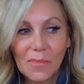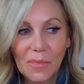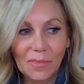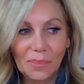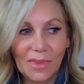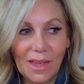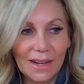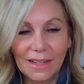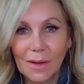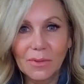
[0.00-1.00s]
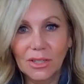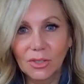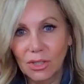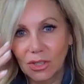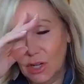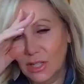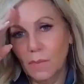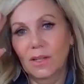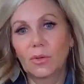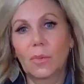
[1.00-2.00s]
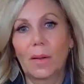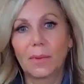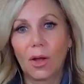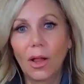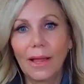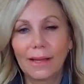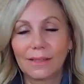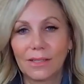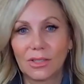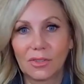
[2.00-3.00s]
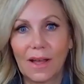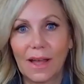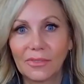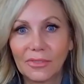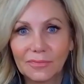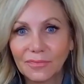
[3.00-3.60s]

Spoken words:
That was such an adjustment you probably all had to survive.